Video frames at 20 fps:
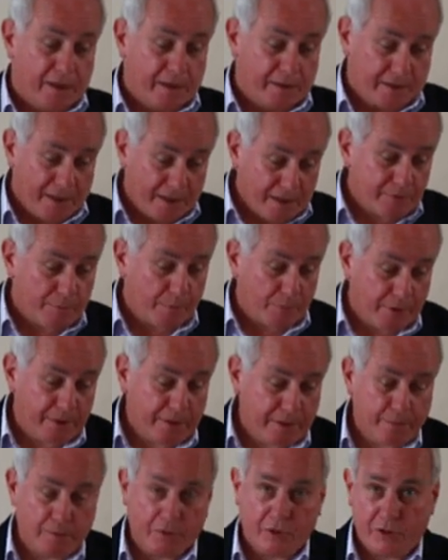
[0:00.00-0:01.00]
That's
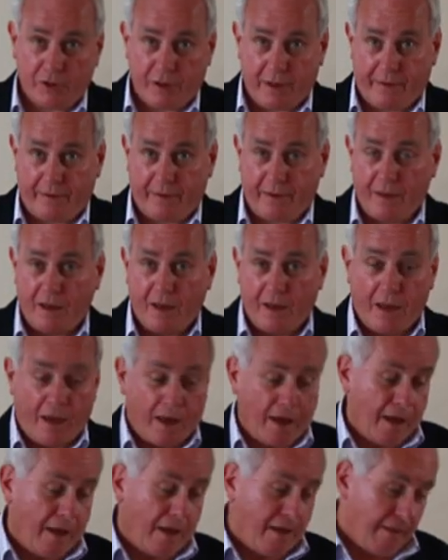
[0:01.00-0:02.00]
pretty much it.
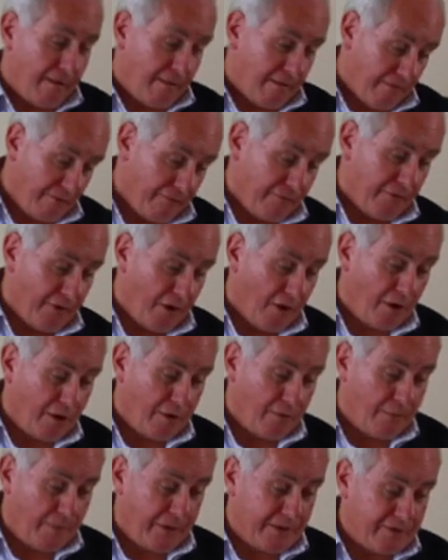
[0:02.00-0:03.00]
All it
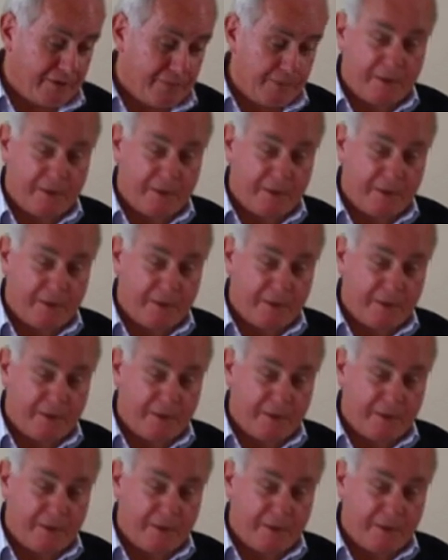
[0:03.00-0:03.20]
remains for